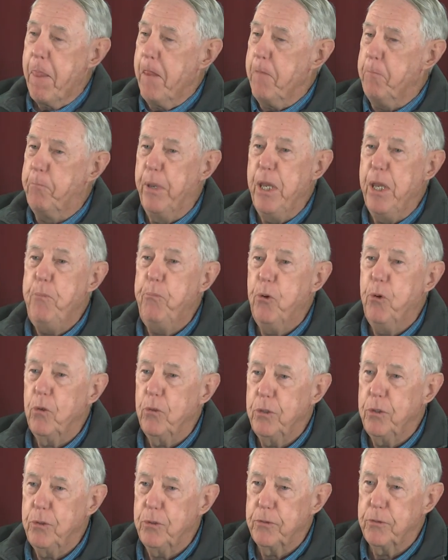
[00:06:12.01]
people
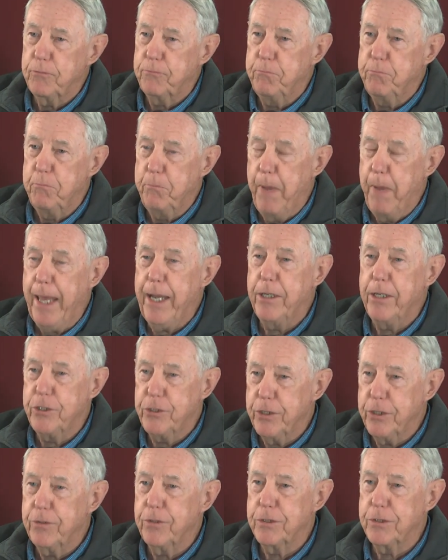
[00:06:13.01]
who were
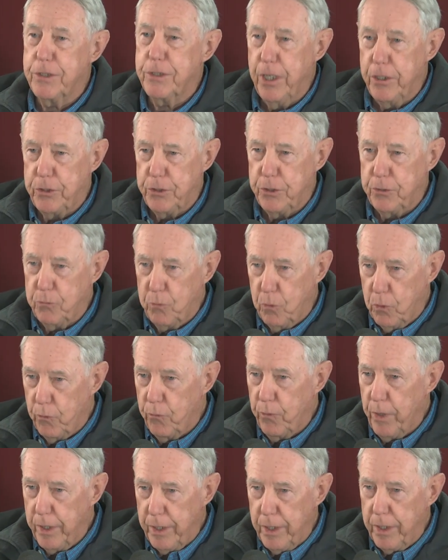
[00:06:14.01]
managing the station were
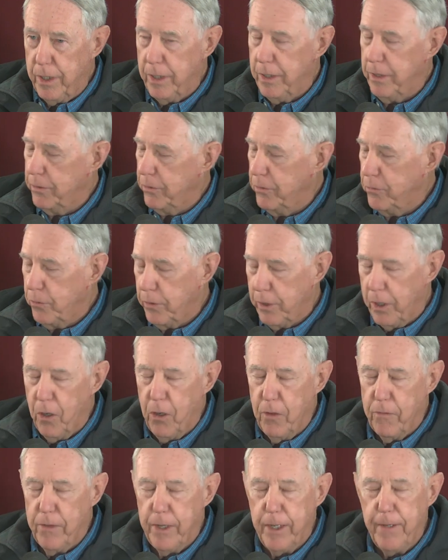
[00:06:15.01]
running it and doing
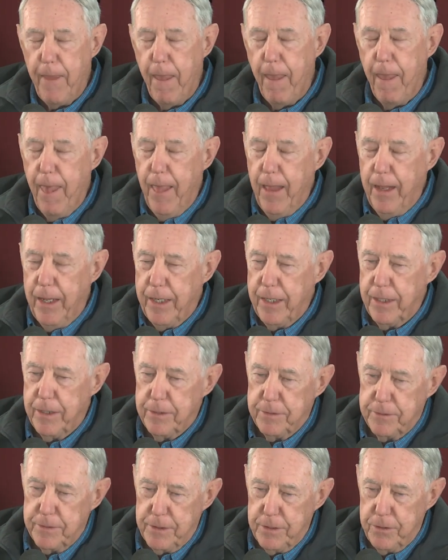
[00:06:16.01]
all that,
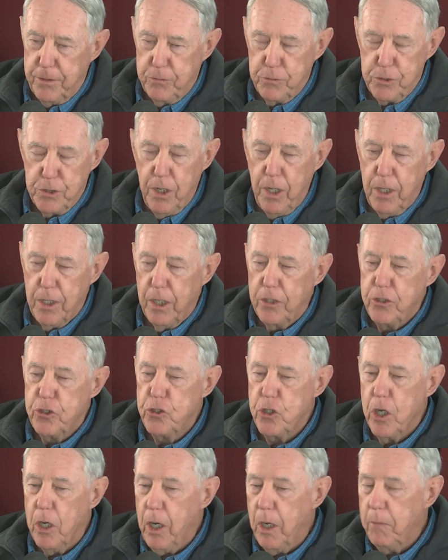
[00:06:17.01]
and there was not a
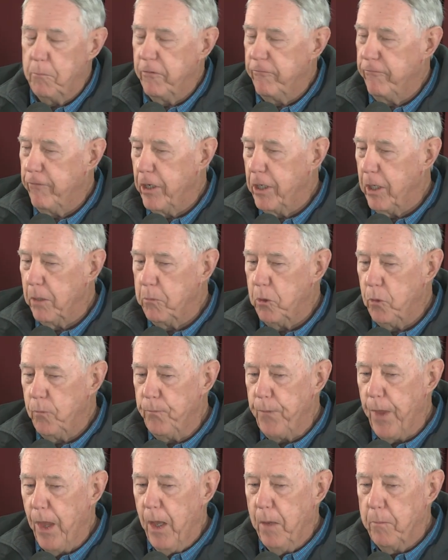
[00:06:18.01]
job available.
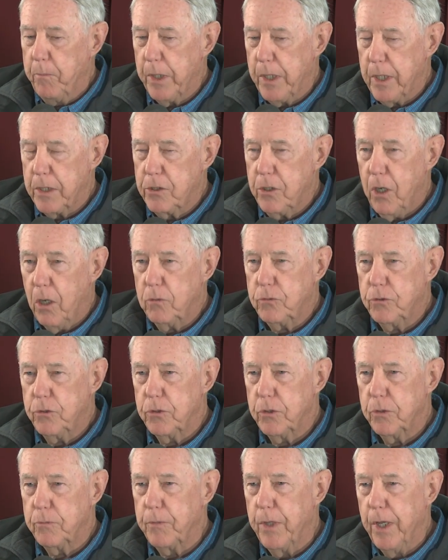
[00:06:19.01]
But I talked to
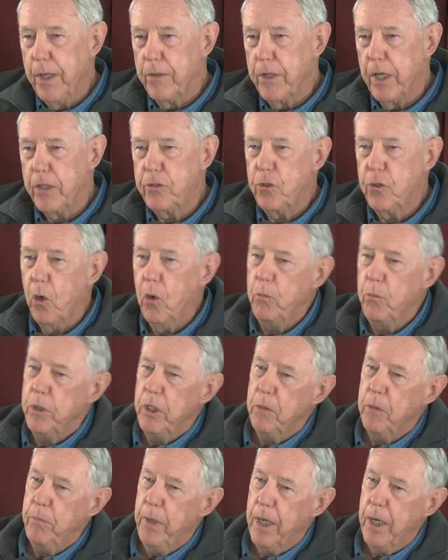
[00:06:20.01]
them. They told me
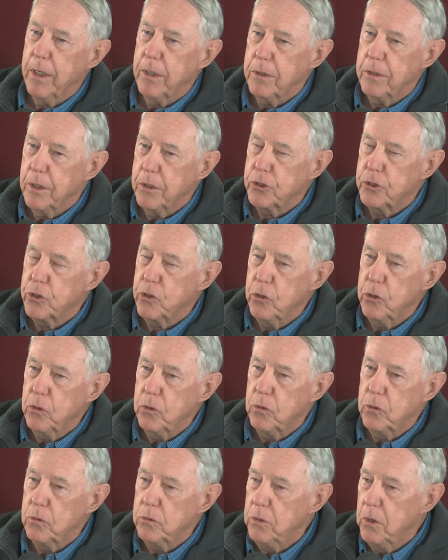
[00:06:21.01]
about a
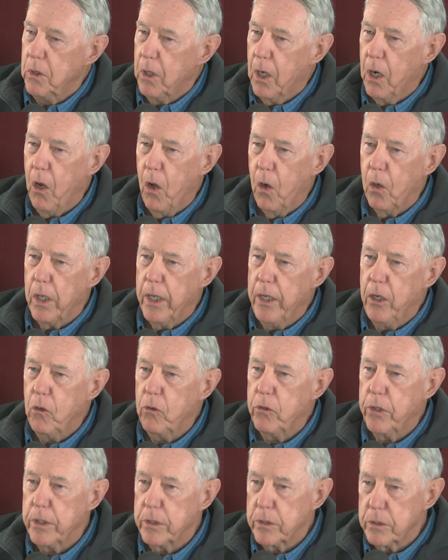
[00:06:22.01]
school called
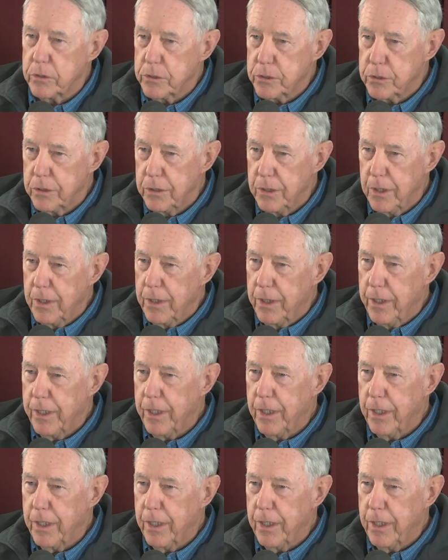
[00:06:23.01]
Elkins in